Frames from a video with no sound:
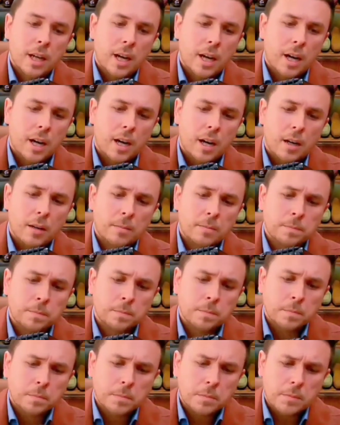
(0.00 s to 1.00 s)

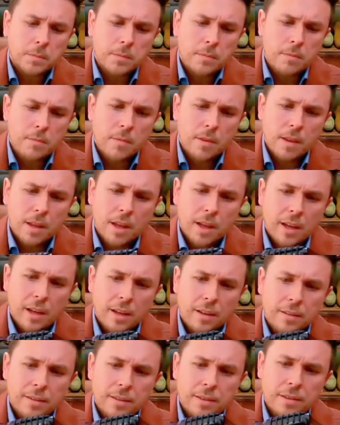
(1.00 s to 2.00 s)

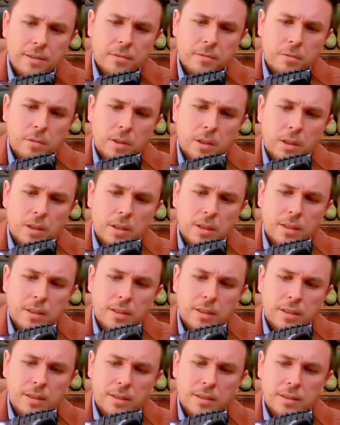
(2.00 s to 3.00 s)
And this work
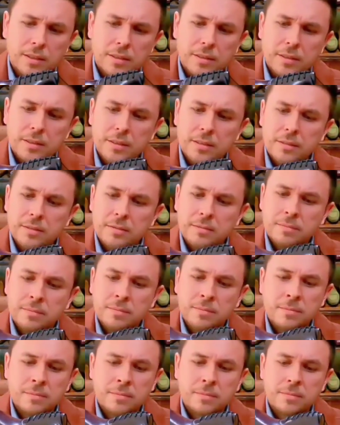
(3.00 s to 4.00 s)
is,
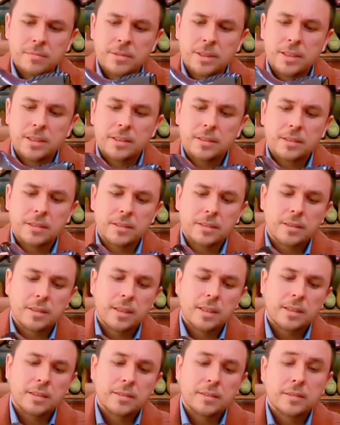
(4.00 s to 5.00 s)
needless to
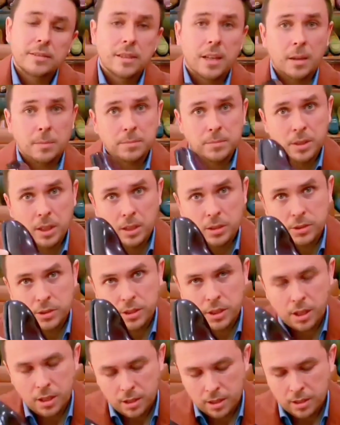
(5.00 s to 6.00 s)
say, top notch.
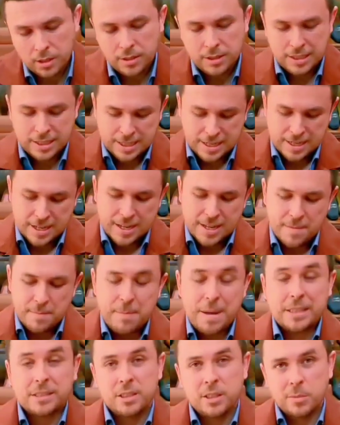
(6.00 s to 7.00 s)

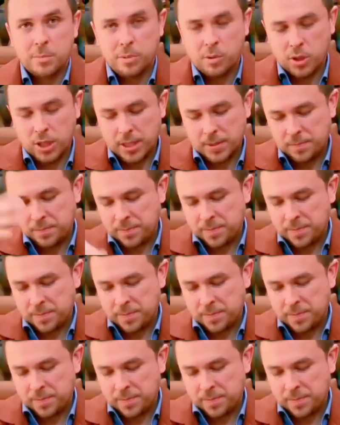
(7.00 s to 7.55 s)
Back to the point.